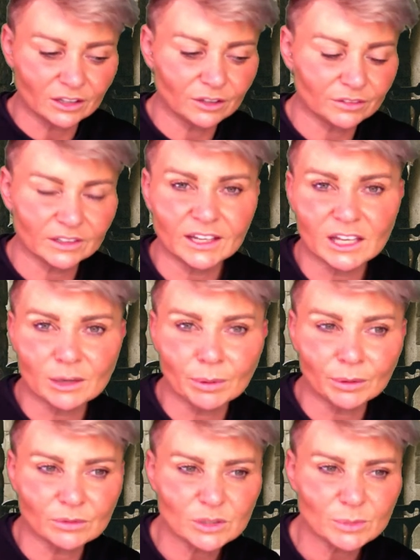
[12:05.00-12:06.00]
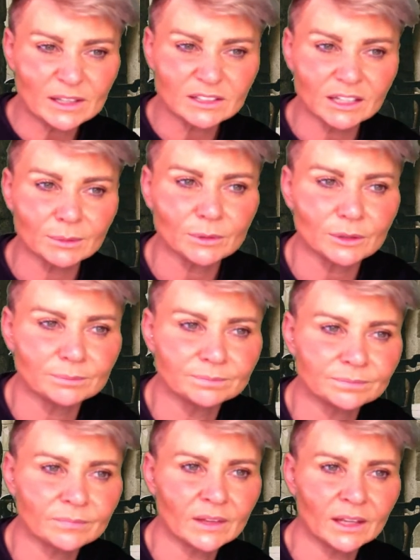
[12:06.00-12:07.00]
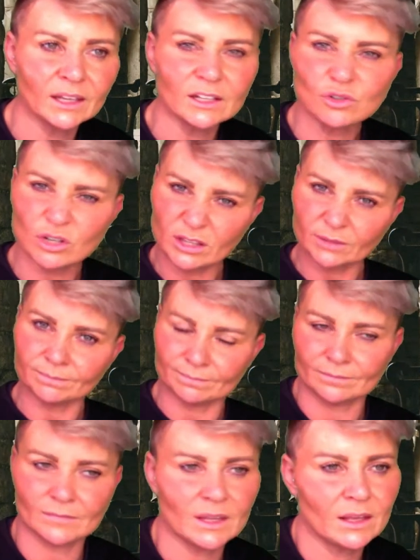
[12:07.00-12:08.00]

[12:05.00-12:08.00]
that you love and care about. Spend time with them. Treat them.